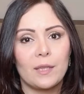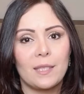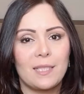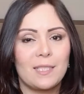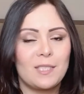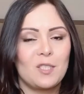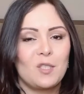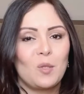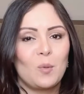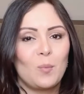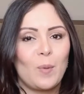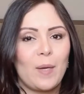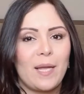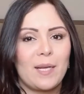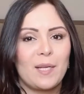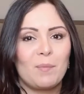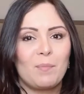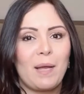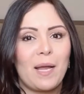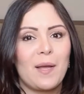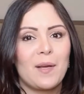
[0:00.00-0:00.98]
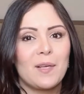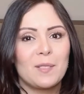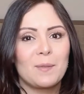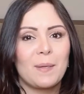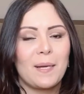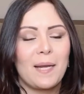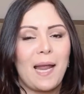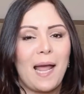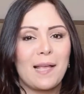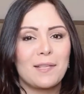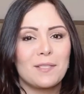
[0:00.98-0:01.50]
this to bed, and my
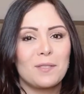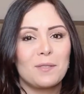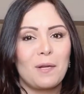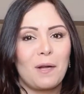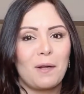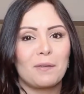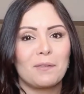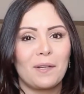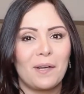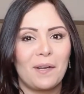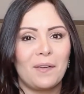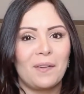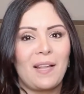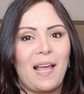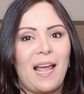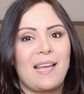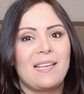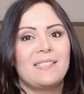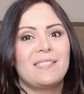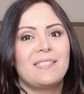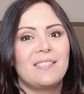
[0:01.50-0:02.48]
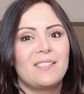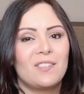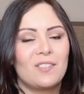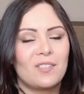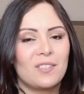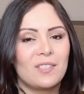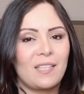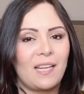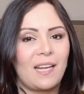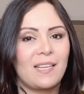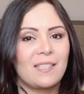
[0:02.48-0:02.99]
husband has not realized. He
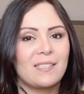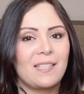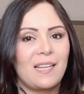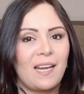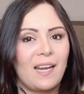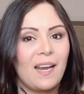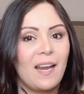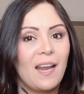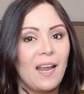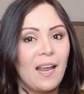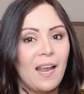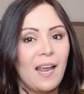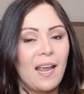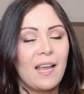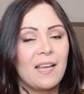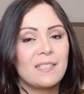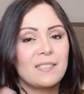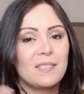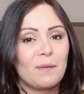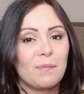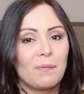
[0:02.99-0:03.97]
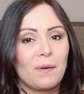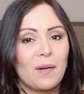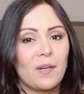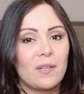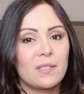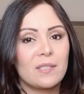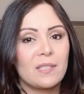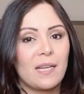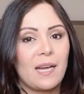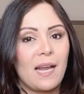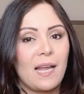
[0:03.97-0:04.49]
just thinks that it's a
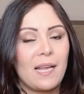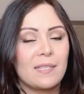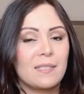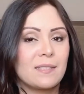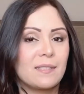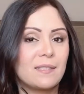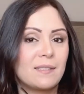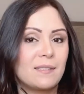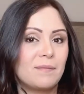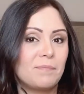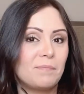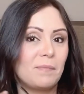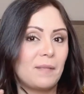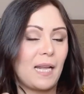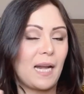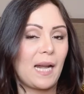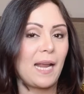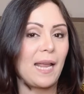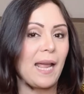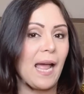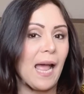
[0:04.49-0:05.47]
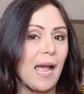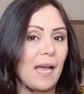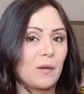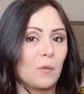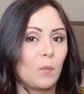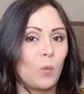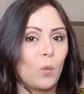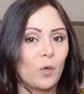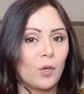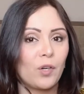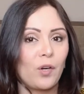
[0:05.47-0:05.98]
fragrance that I had
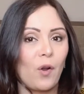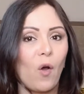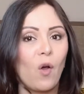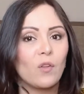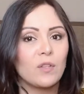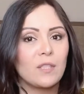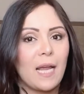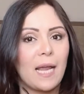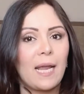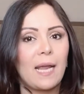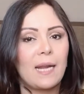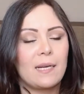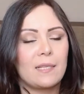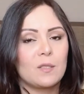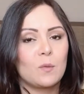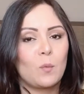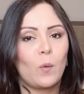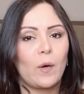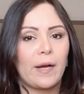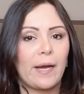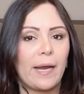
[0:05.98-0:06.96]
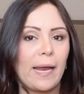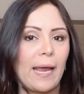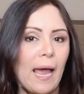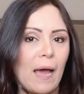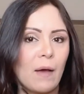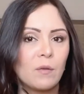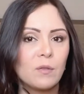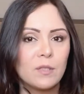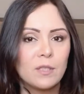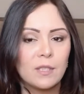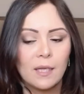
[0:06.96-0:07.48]
worn all day and is wearing
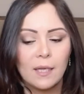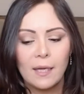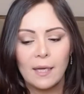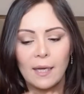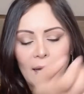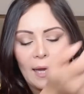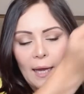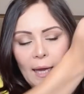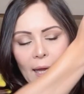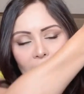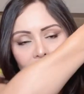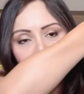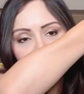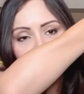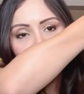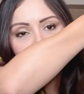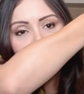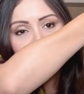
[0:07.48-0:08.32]
out. And